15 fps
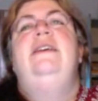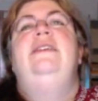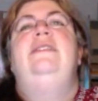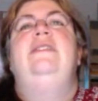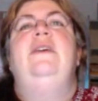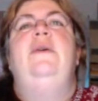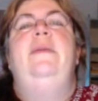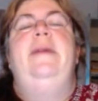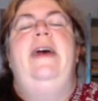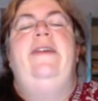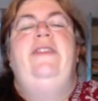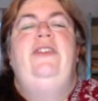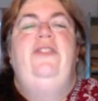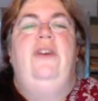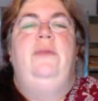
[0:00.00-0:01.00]
So I'm
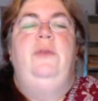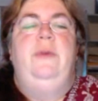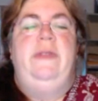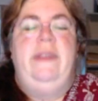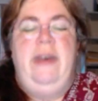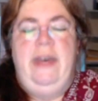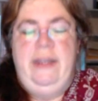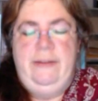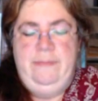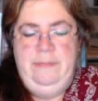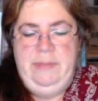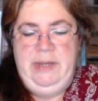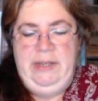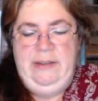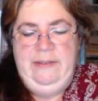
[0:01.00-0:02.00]
having trouble with that,
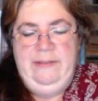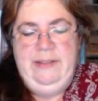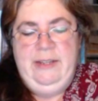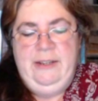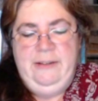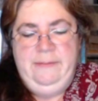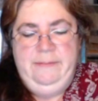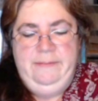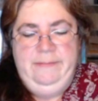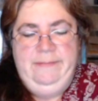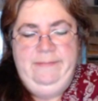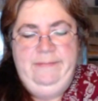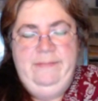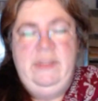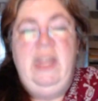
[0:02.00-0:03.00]
but
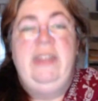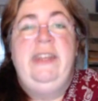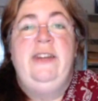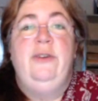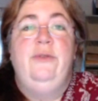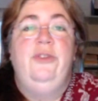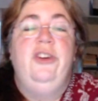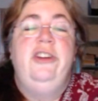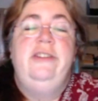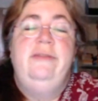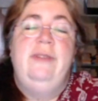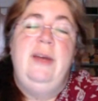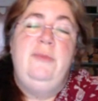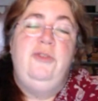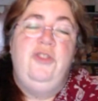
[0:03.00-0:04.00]
I'll get over it,
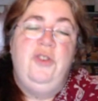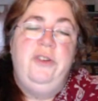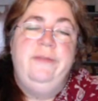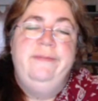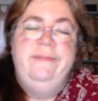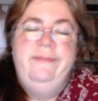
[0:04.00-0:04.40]
I'm sure.